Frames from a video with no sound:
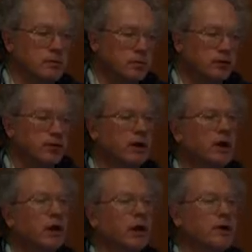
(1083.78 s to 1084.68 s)
moving
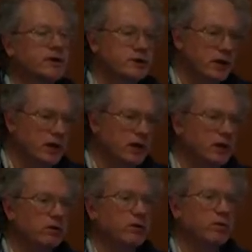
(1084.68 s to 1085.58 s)

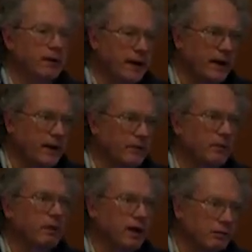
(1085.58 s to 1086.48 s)
seed or plants
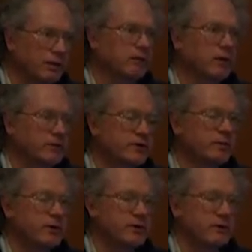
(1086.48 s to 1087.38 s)
or whatever from
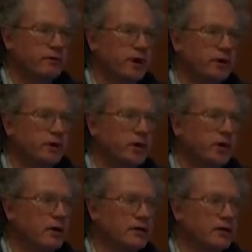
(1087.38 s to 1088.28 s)
some of these infected
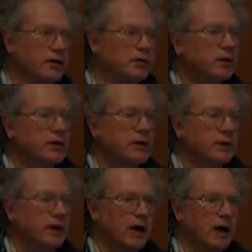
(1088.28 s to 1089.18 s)
areas. So,
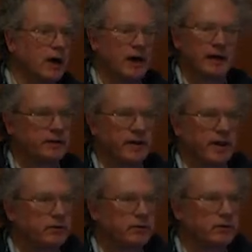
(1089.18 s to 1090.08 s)
uh, I, yeah,
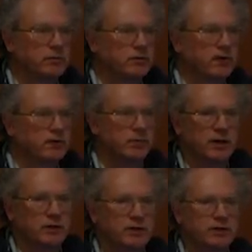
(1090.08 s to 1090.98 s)
I don't know too much
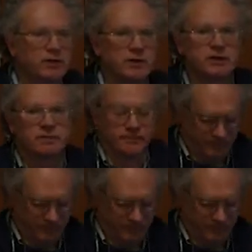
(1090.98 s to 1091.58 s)
about those diseases.